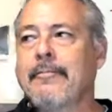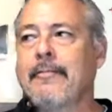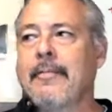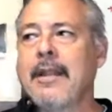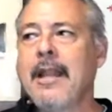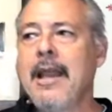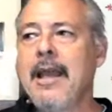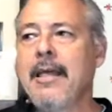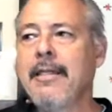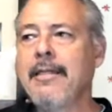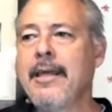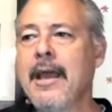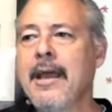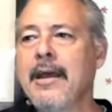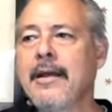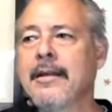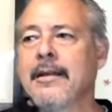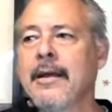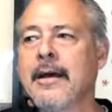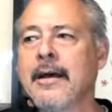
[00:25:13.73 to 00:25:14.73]
And
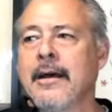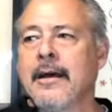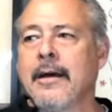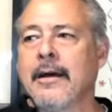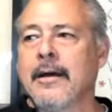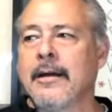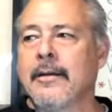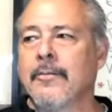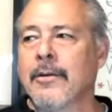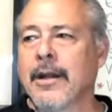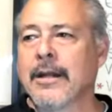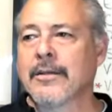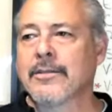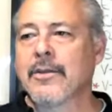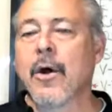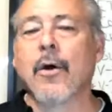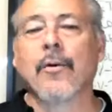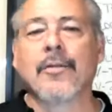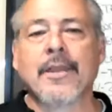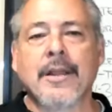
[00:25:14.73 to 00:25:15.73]
then what else?
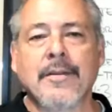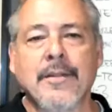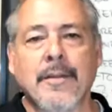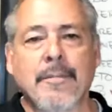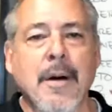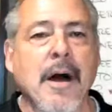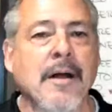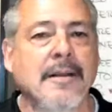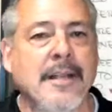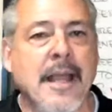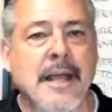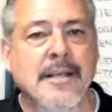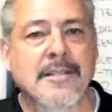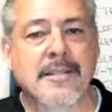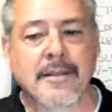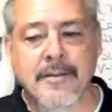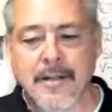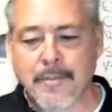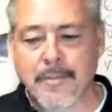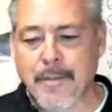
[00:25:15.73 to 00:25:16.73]
Oh, then the
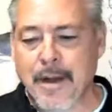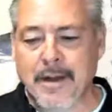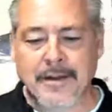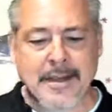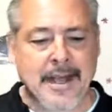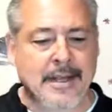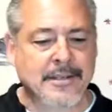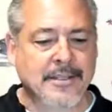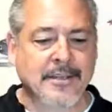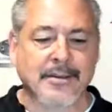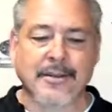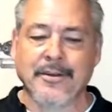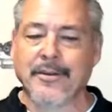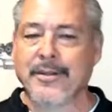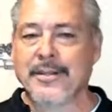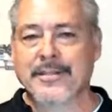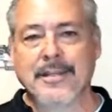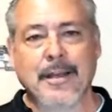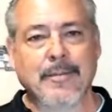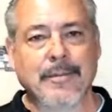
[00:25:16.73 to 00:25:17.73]
podcasting. The podcasting, you can do the
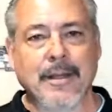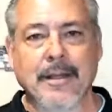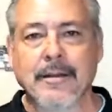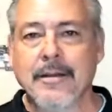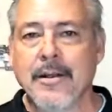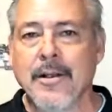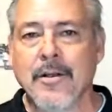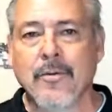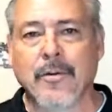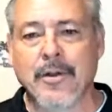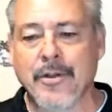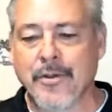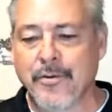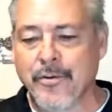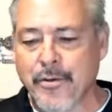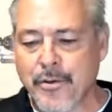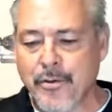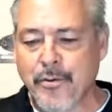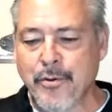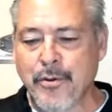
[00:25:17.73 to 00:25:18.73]
same thing where you
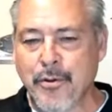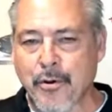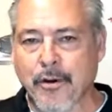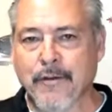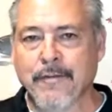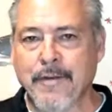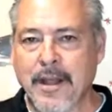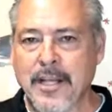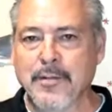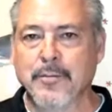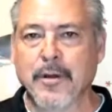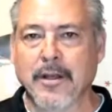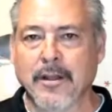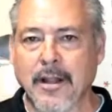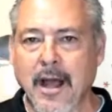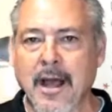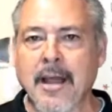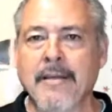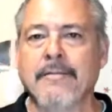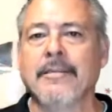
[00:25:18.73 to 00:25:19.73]
do your Facebook
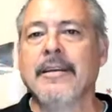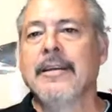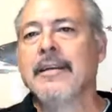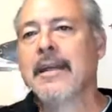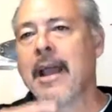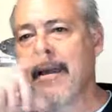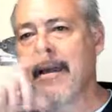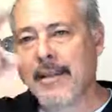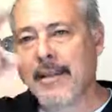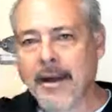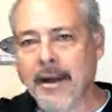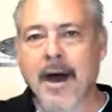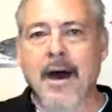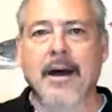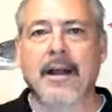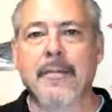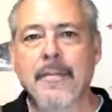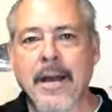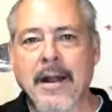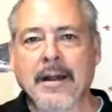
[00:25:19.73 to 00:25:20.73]
Live and then
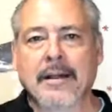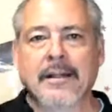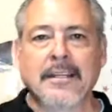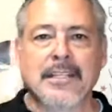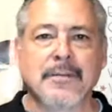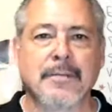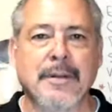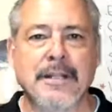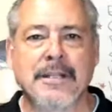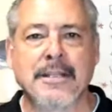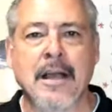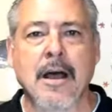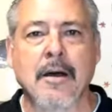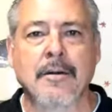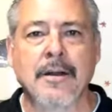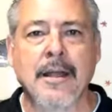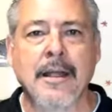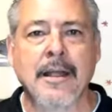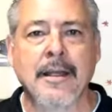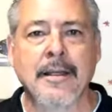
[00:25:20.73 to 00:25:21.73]
automatically spits out
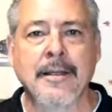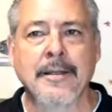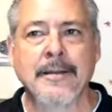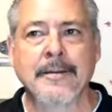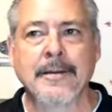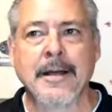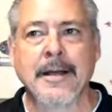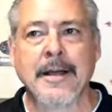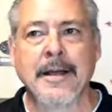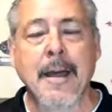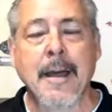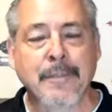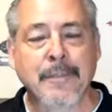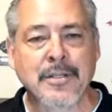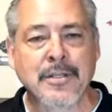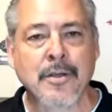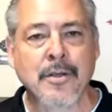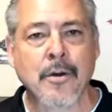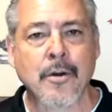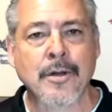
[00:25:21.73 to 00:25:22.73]
a
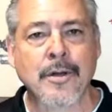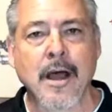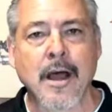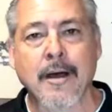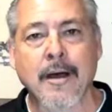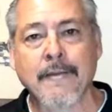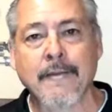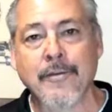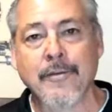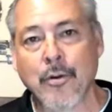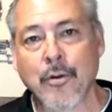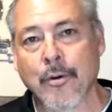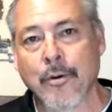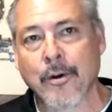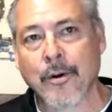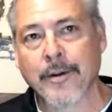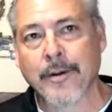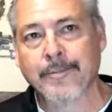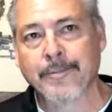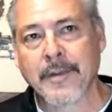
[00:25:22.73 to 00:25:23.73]
episode of
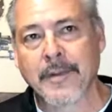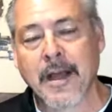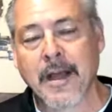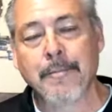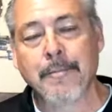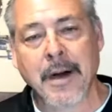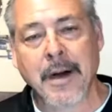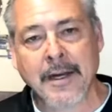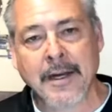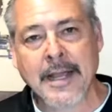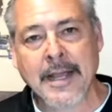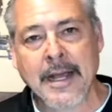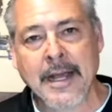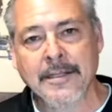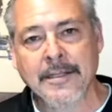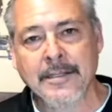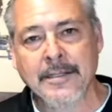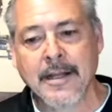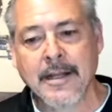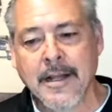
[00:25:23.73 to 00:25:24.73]
your
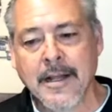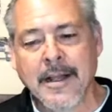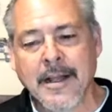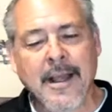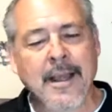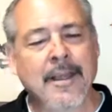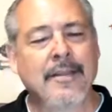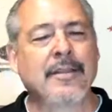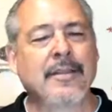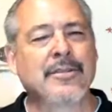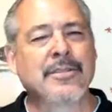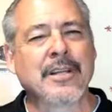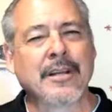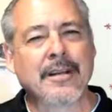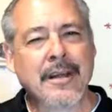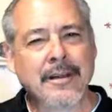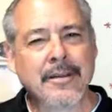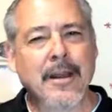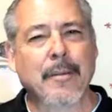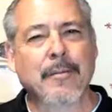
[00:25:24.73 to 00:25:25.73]
podcast. And there's
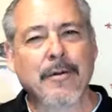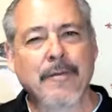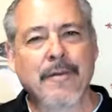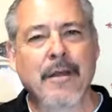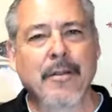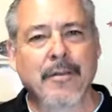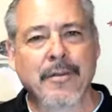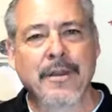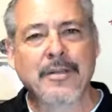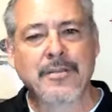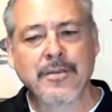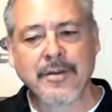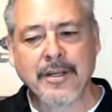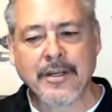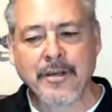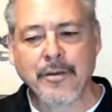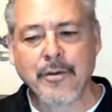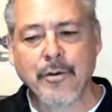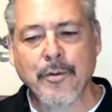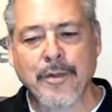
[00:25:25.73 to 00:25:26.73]
a number of other things you need
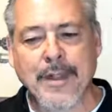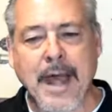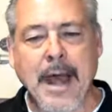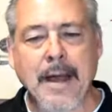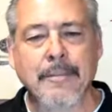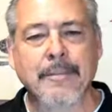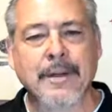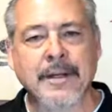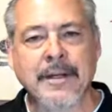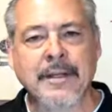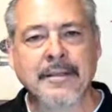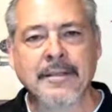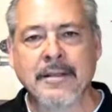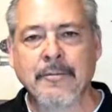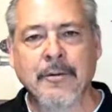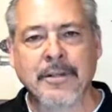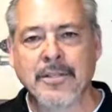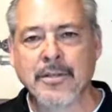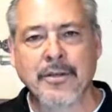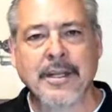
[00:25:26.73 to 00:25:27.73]
to do with that. But
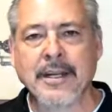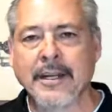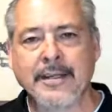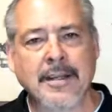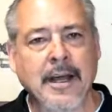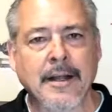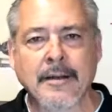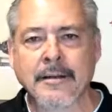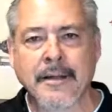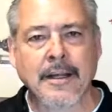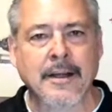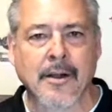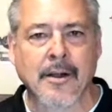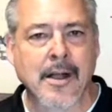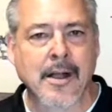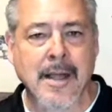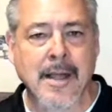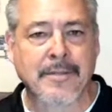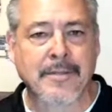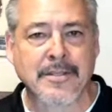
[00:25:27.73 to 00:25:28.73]
once you get it done, then it all
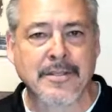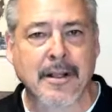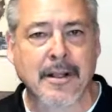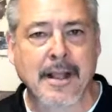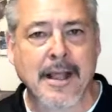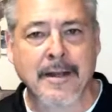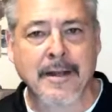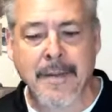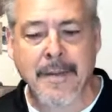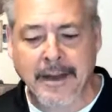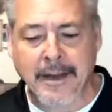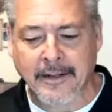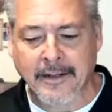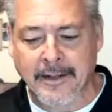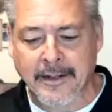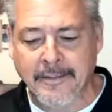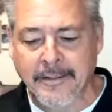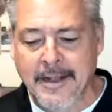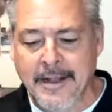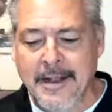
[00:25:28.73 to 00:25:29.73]
happens all
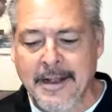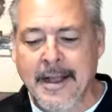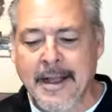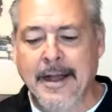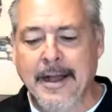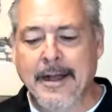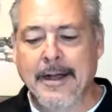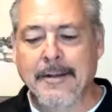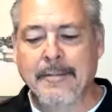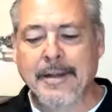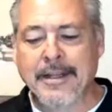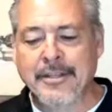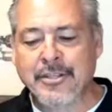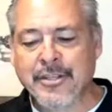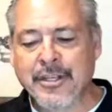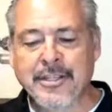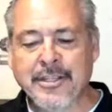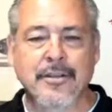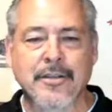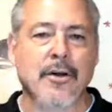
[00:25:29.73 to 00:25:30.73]
automatically. It
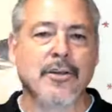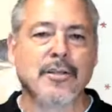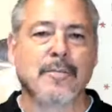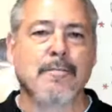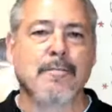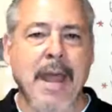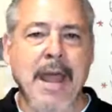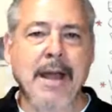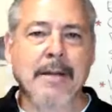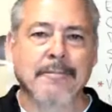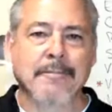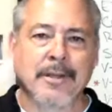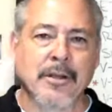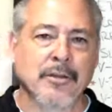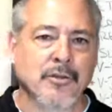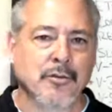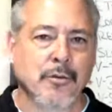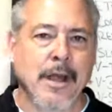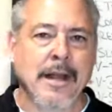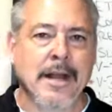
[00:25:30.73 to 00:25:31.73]
just goes, bam,
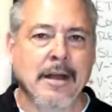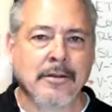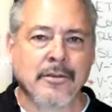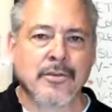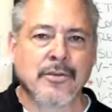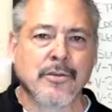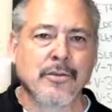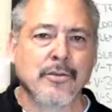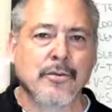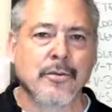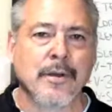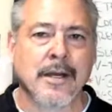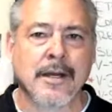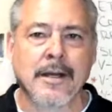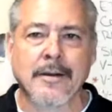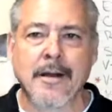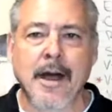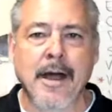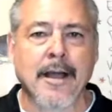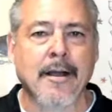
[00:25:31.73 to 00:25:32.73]
goes right out to
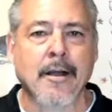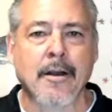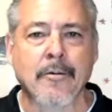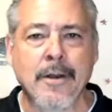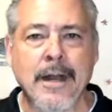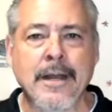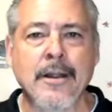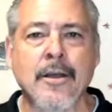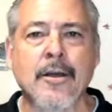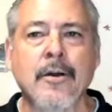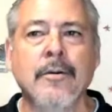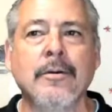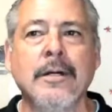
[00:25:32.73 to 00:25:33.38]
iHeartRadio,